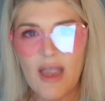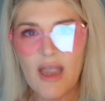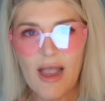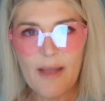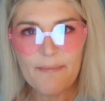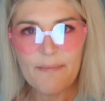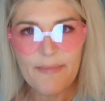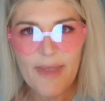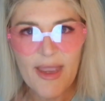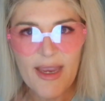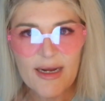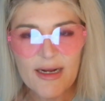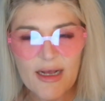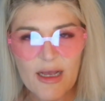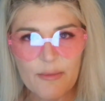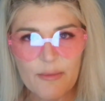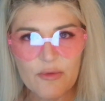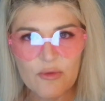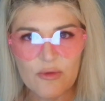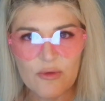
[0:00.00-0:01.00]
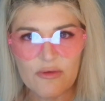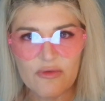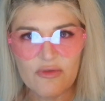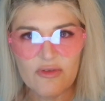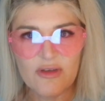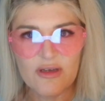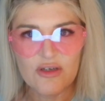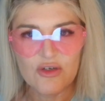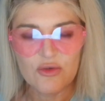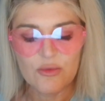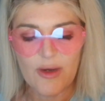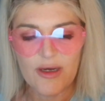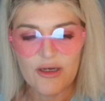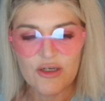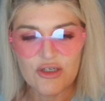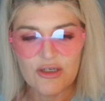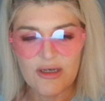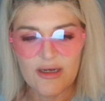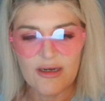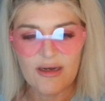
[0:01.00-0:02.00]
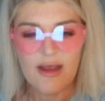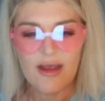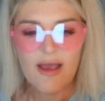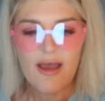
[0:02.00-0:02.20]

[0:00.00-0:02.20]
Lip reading: a made up sort of situation.